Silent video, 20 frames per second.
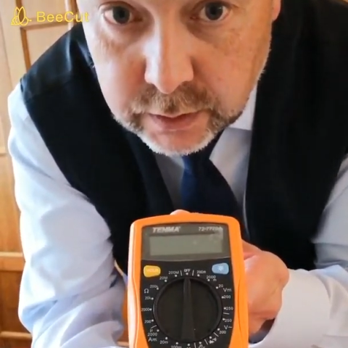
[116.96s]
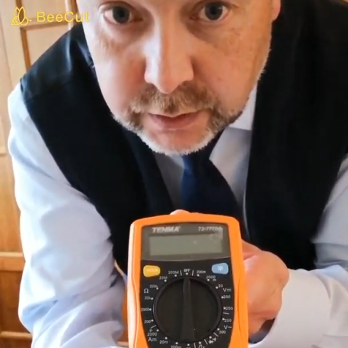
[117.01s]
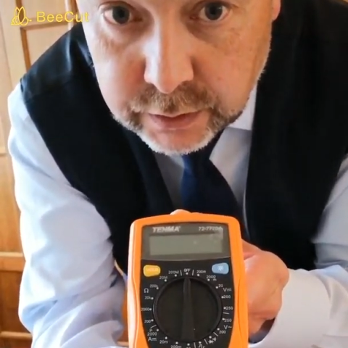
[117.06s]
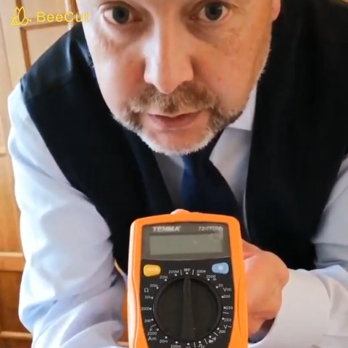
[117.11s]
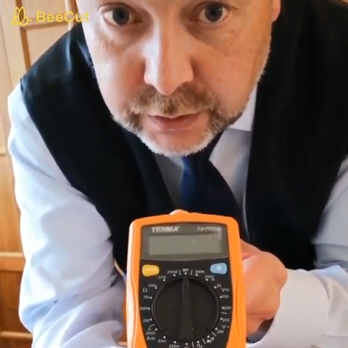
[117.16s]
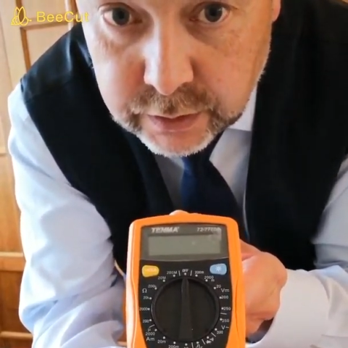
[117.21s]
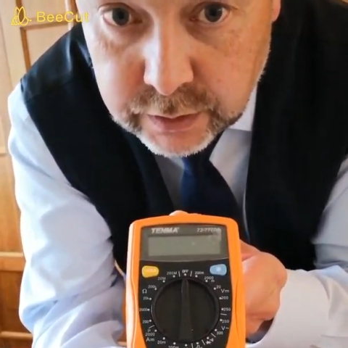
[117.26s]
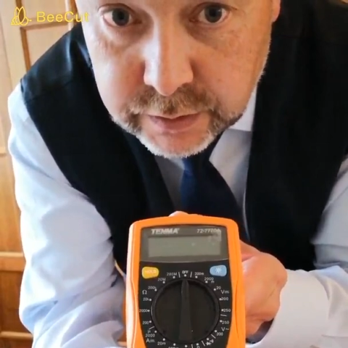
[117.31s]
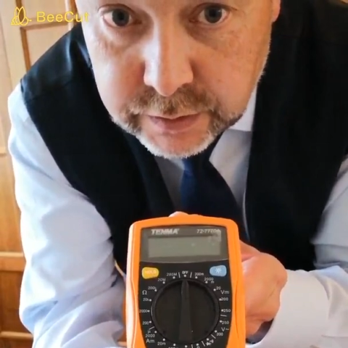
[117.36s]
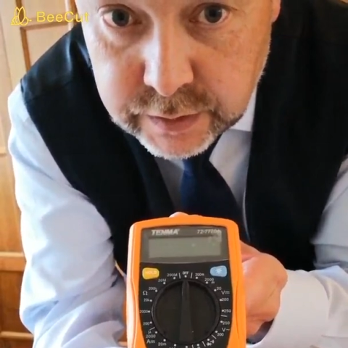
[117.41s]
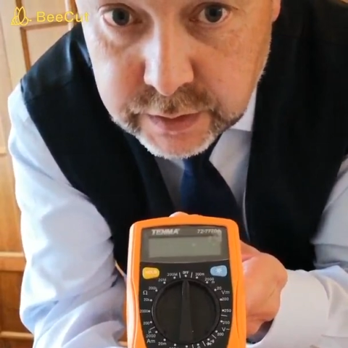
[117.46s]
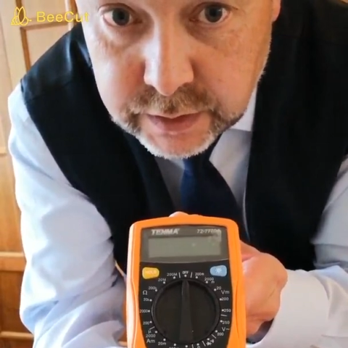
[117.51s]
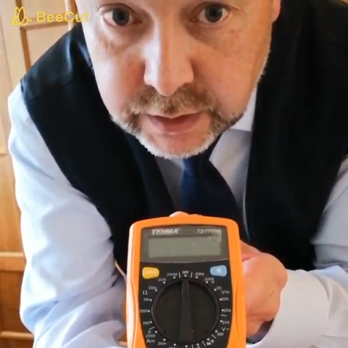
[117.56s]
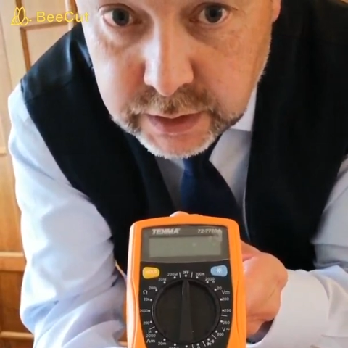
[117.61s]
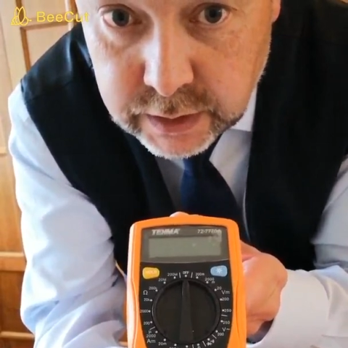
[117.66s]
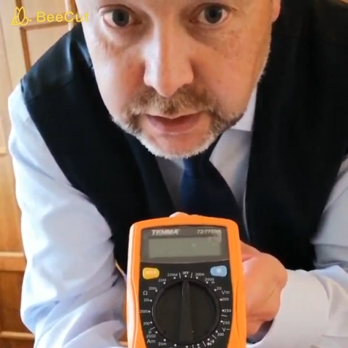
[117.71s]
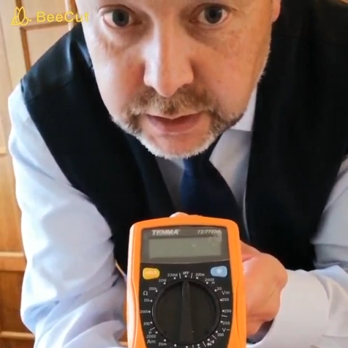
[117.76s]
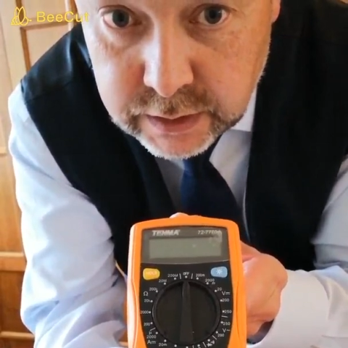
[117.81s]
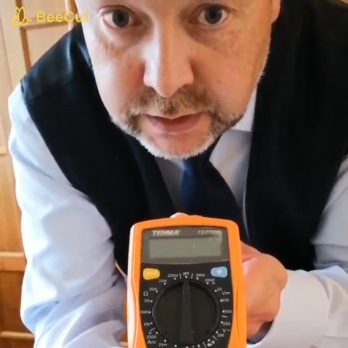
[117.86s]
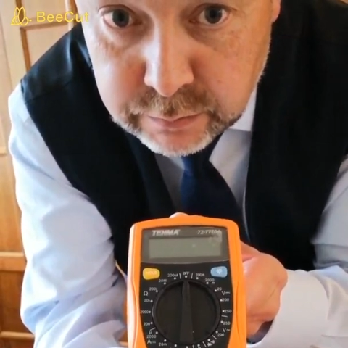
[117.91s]
And you can
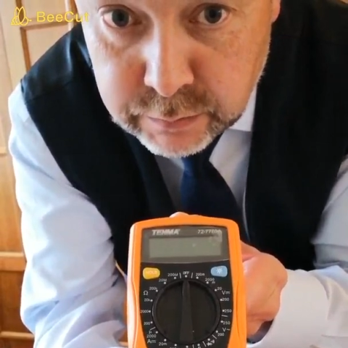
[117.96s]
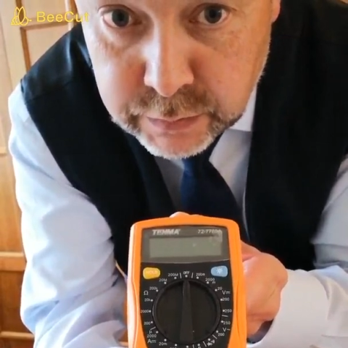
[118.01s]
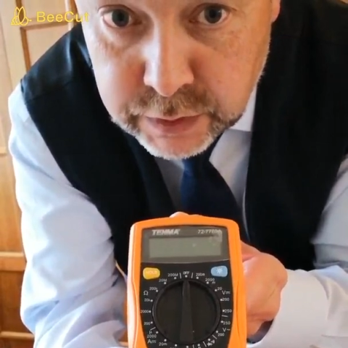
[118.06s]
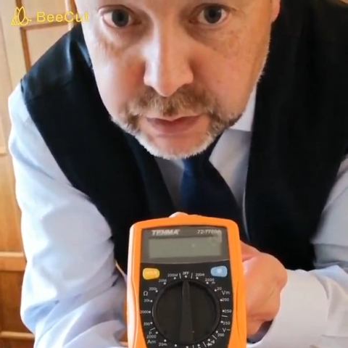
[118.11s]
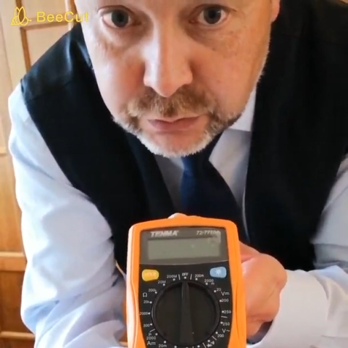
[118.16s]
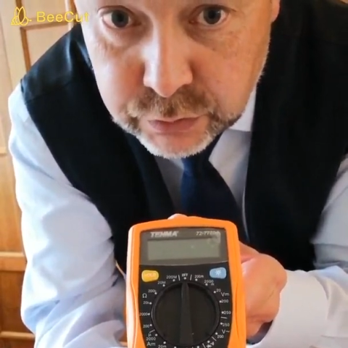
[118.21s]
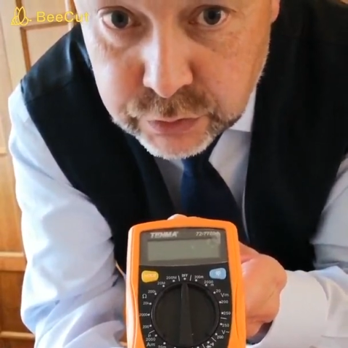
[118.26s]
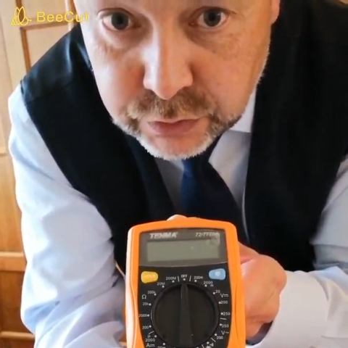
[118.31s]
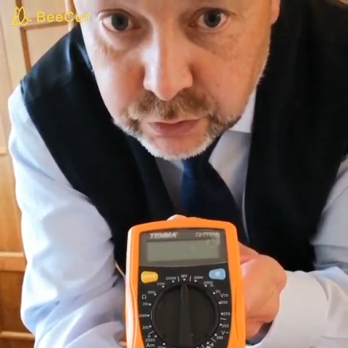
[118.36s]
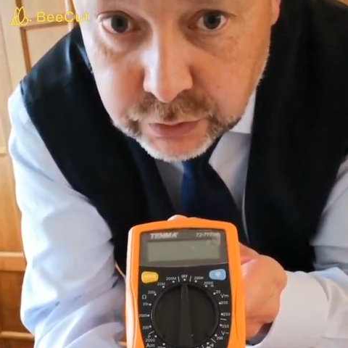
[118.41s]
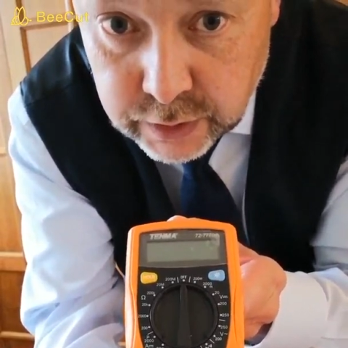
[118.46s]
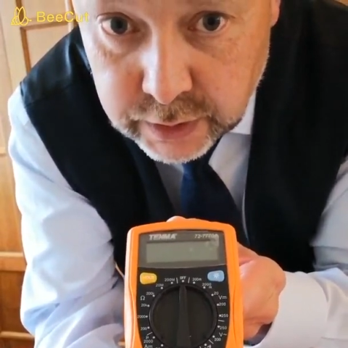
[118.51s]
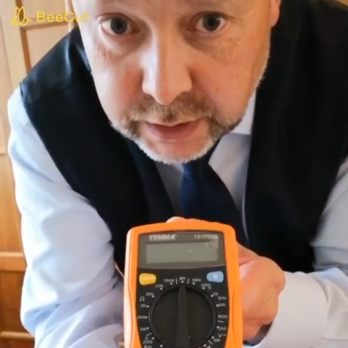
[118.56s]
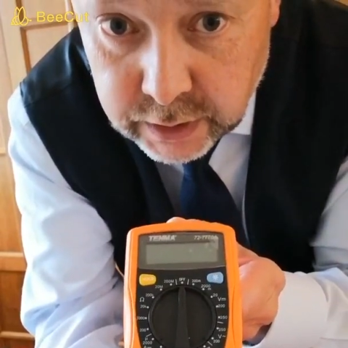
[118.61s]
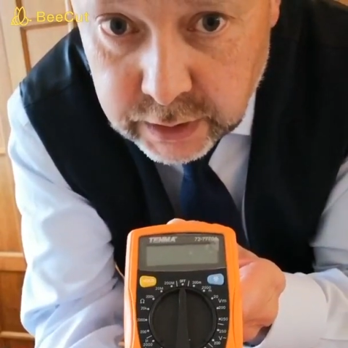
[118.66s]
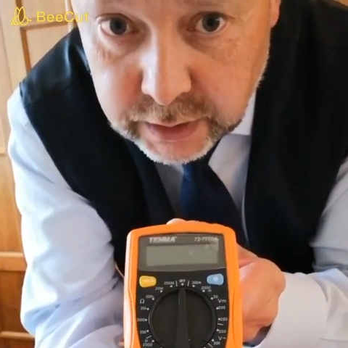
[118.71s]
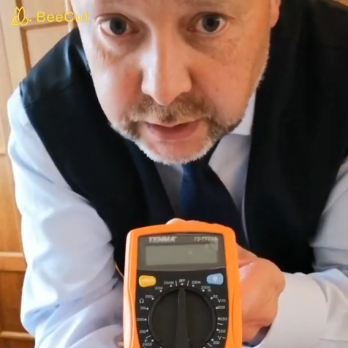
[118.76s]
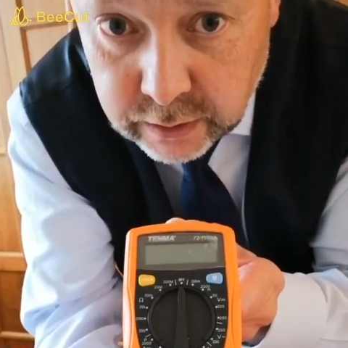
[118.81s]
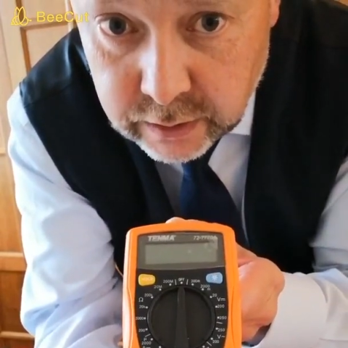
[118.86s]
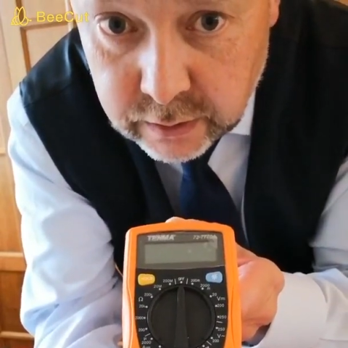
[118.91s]
see this middle socket
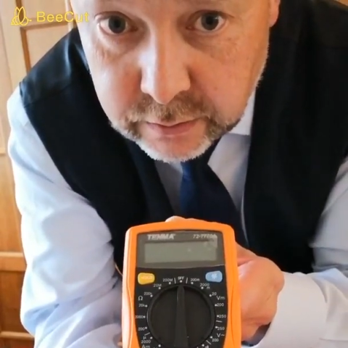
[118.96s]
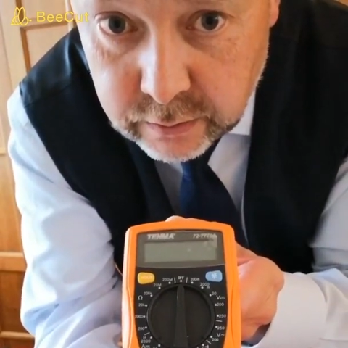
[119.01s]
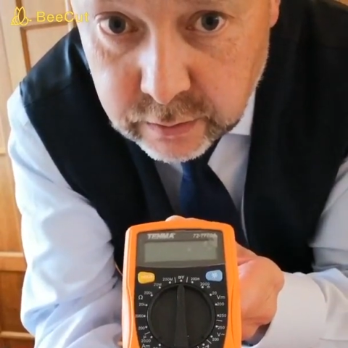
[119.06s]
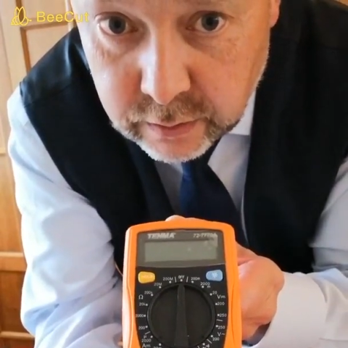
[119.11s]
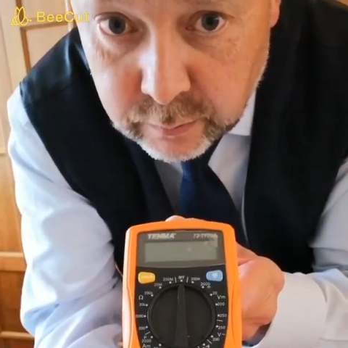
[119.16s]
here,